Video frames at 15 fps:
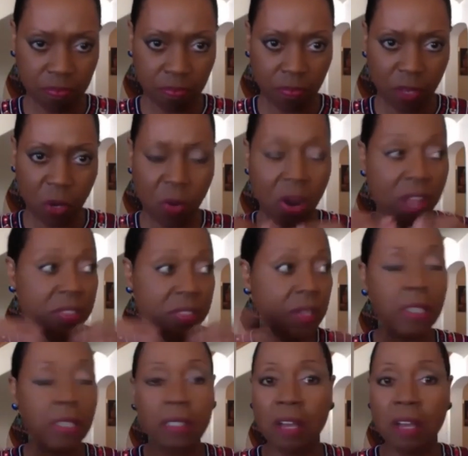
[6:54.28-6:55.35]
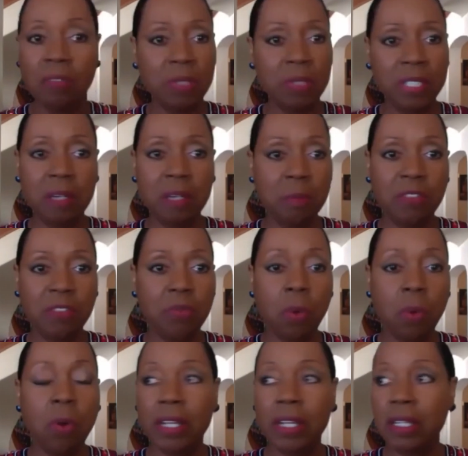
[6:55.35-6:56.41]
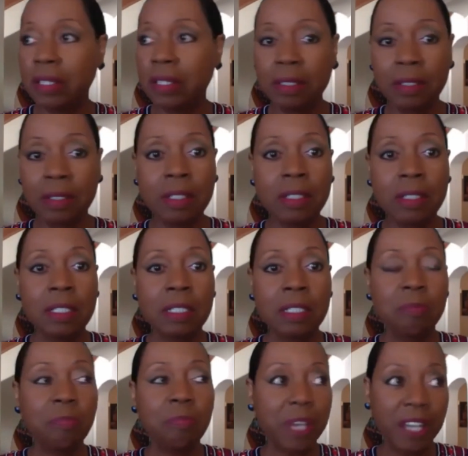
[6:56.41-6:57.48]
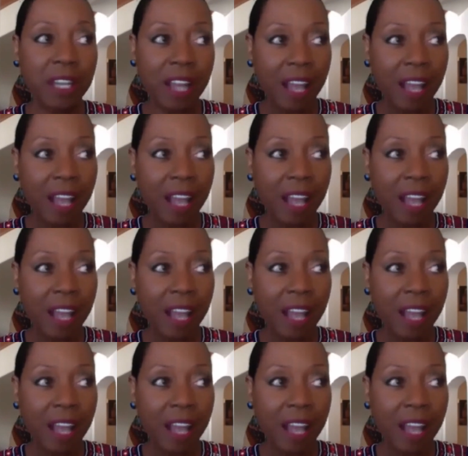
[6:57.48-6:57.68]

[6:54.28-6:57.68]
where I thought love was going to be void. But